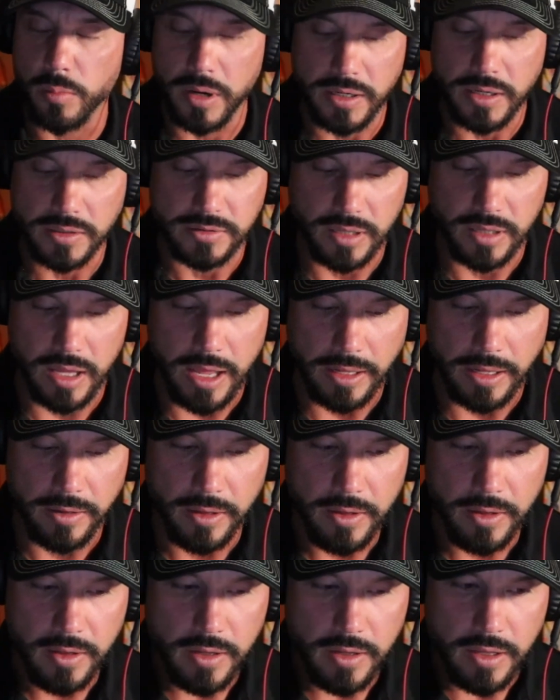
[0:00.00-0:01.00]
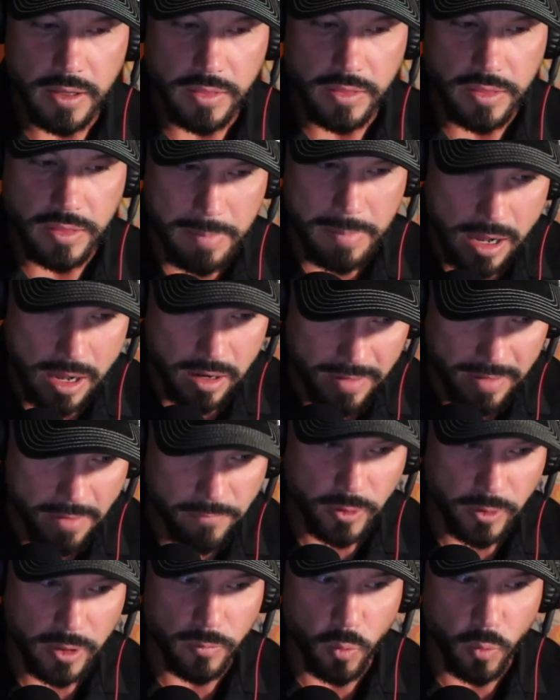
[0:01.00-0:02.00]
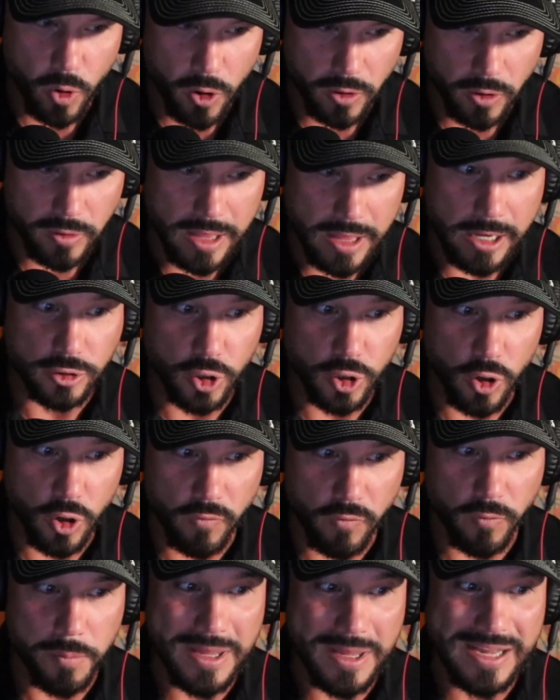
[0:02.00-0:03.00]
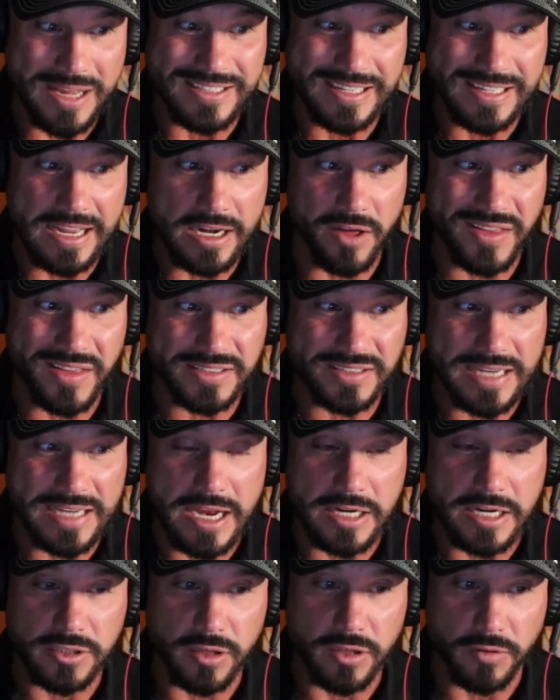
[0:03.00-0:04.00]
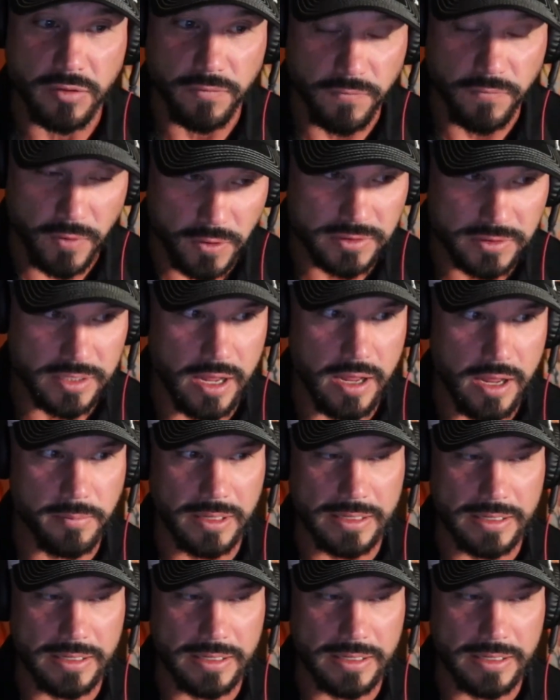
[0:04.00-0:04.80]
But it's like the amount of effort and work that it took for me to get on the stage the first time.